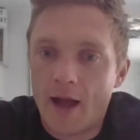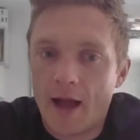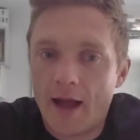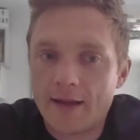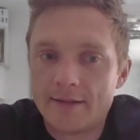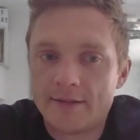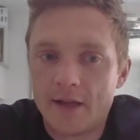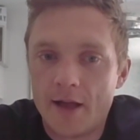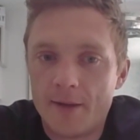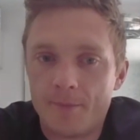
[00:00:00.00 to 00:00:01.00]
as
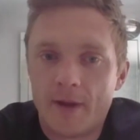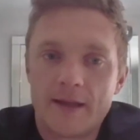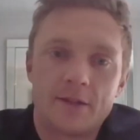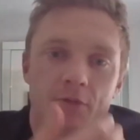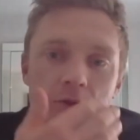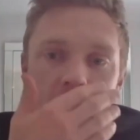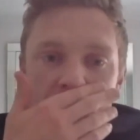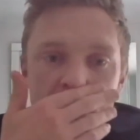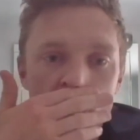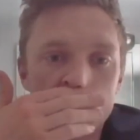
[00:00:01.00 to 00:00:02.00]
I've got
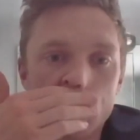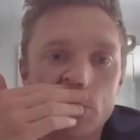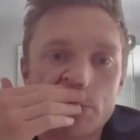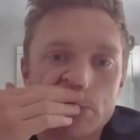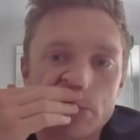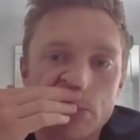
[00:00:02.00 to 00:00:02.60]
towards